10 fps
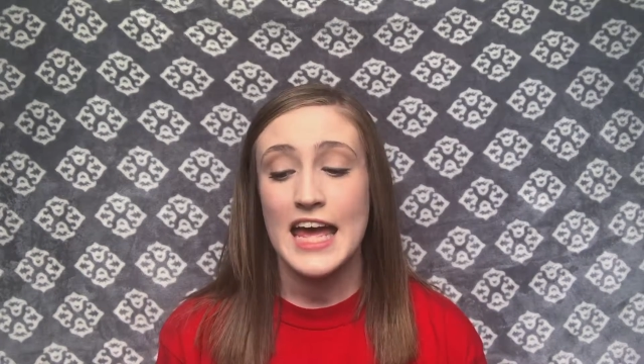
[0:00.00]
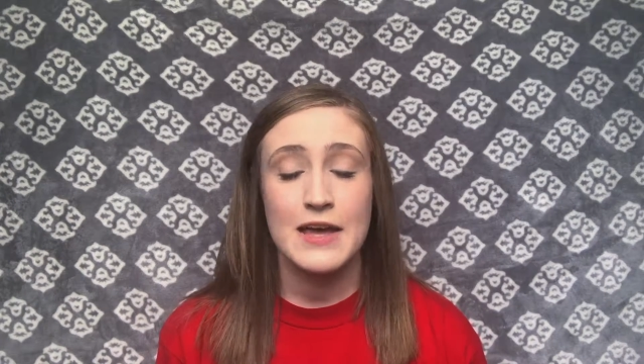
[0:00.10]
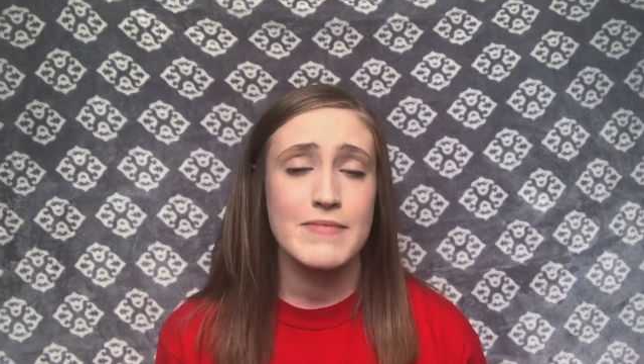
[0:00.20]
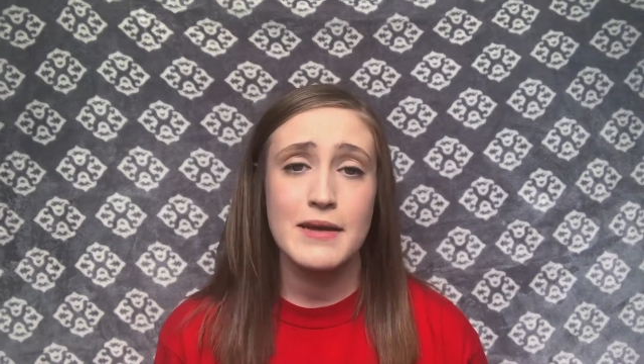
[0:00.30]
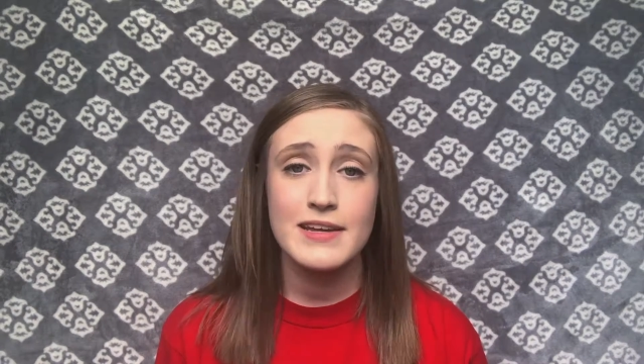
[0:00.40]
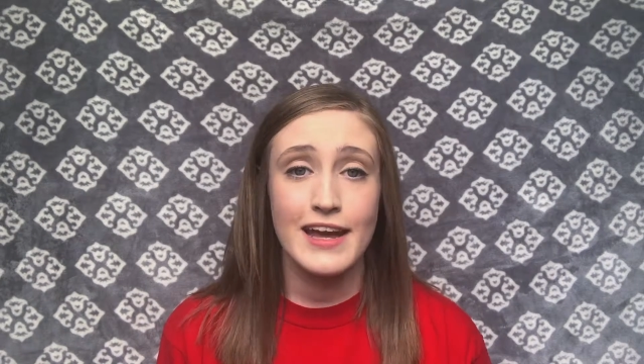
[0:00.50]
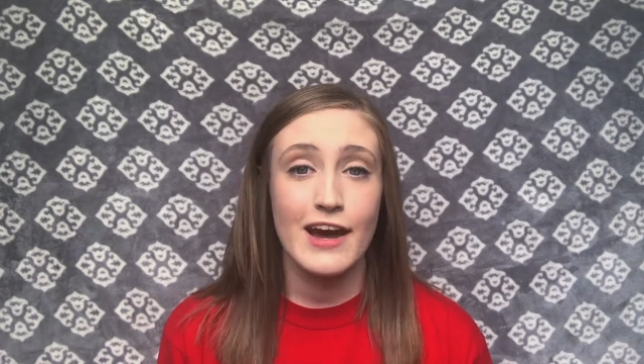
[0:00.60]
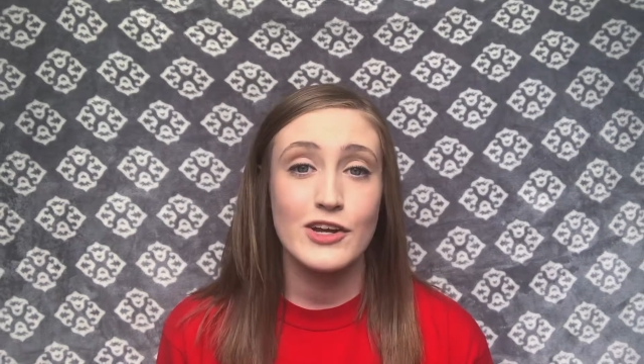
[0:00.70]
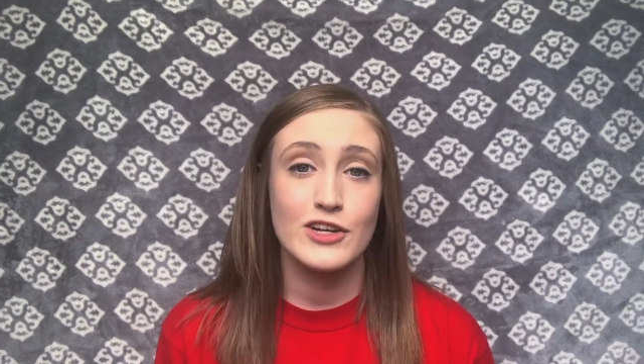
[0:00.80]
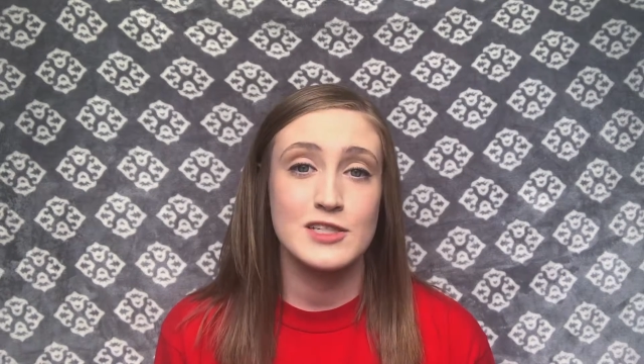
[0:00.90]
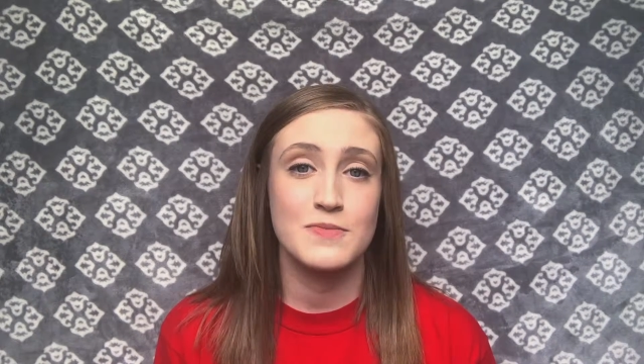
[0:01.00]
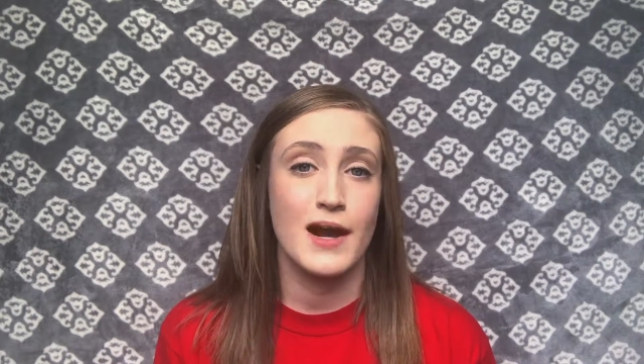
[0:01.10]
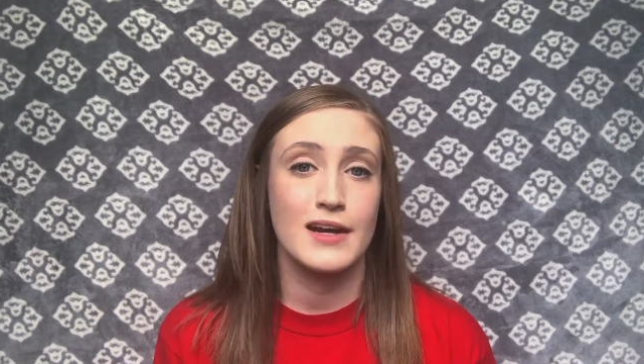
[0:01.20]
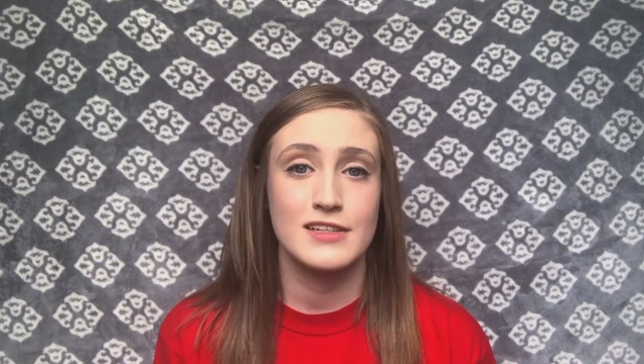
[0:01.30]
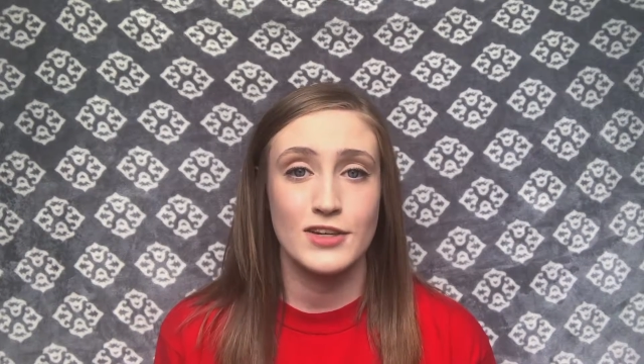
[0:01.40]
and maybe now you're
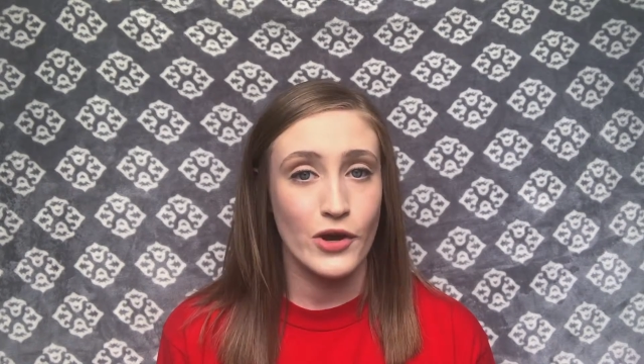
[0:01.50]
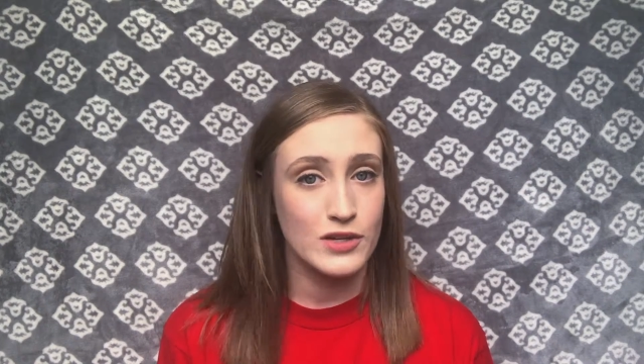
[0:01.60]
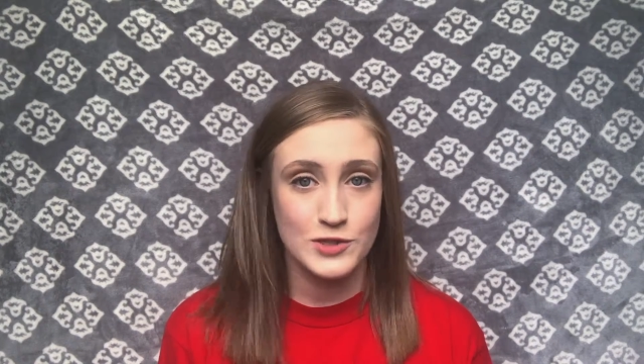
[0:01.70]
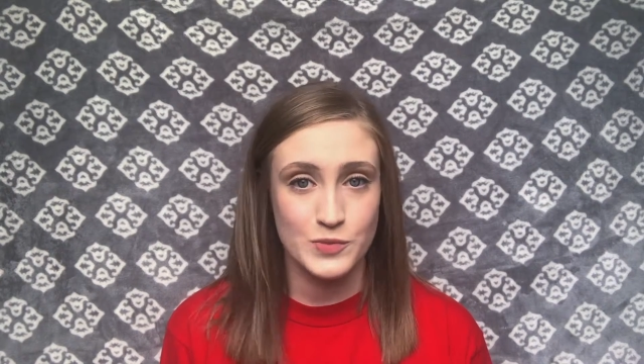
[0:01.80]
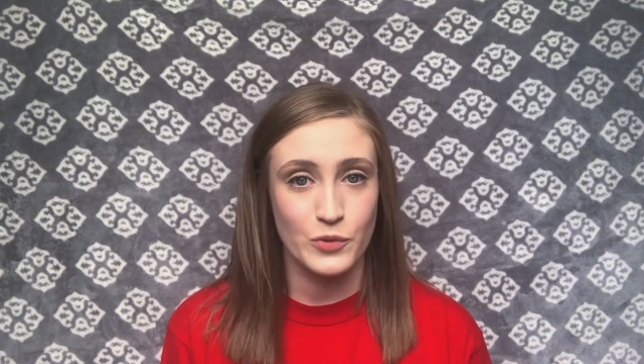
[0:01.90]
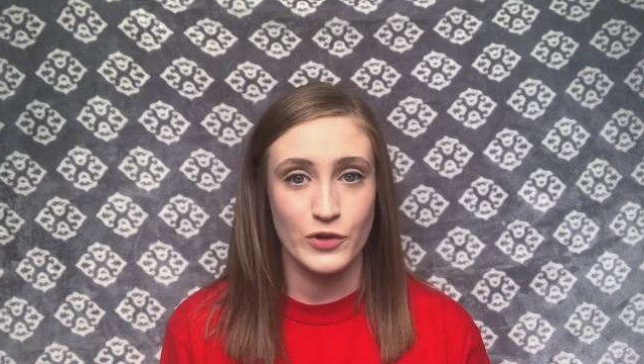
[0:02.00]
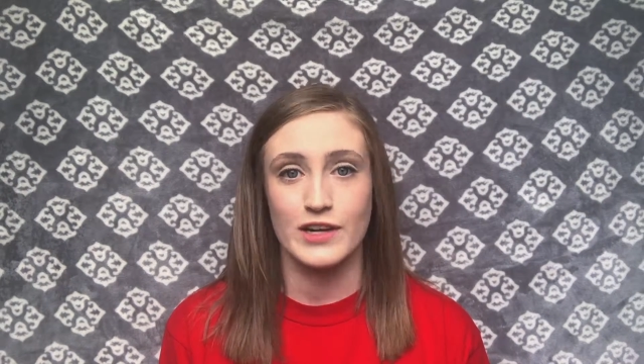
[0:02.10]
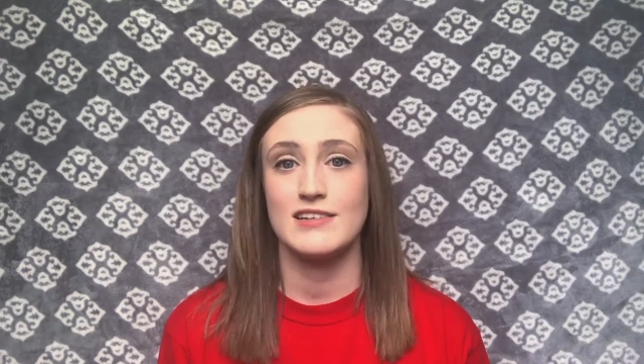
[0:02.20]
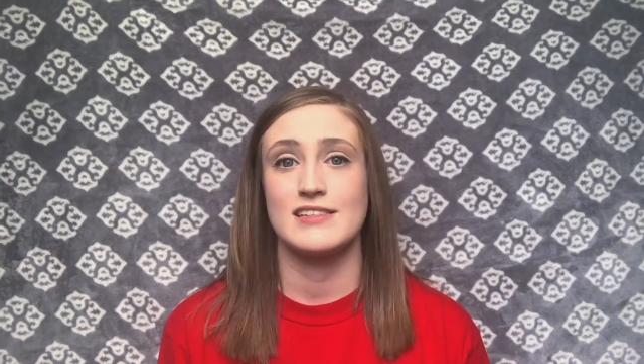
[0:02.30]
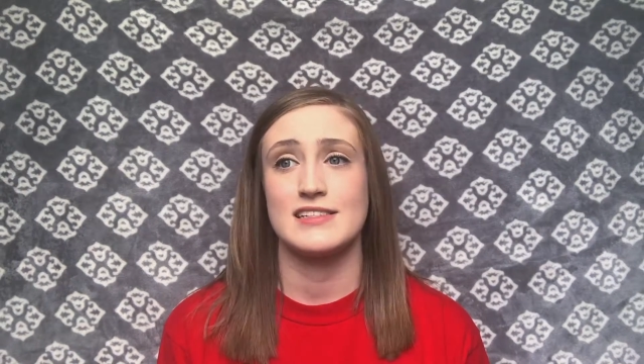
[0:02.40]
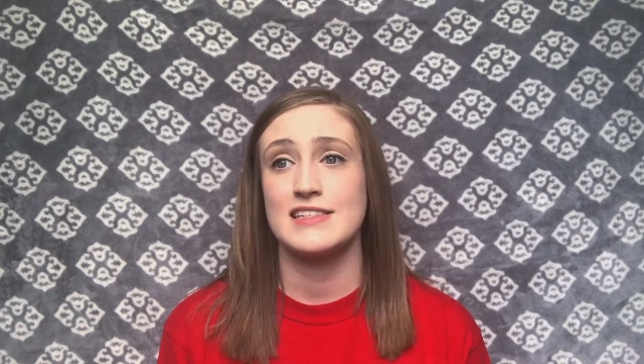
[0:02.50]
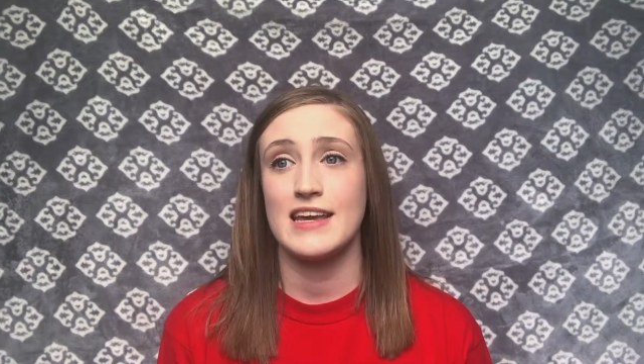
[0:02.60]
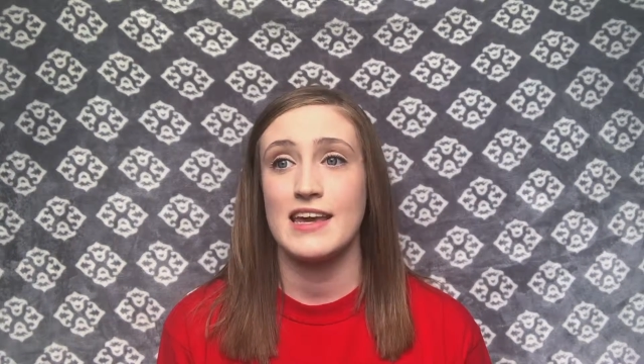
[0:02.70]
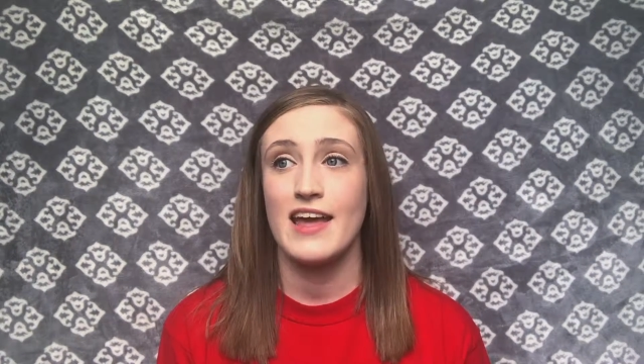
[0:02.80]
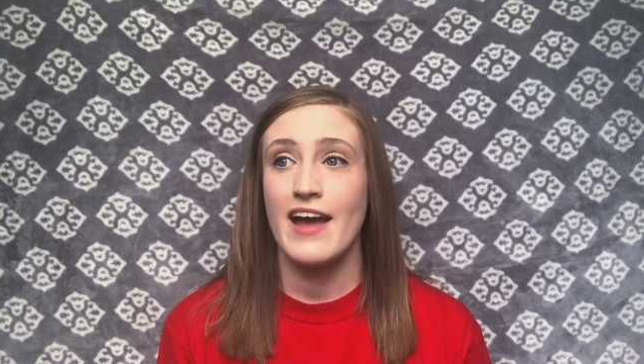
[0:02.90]
inspired to go exploring to
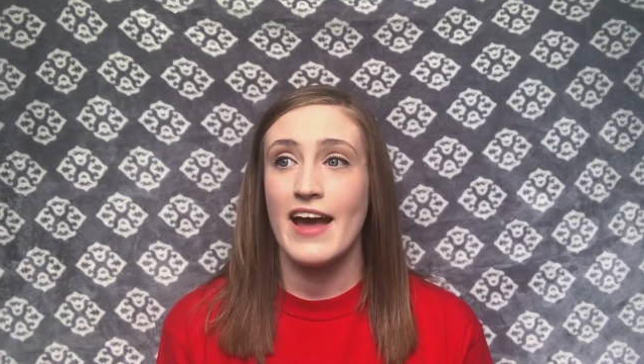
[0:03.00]
see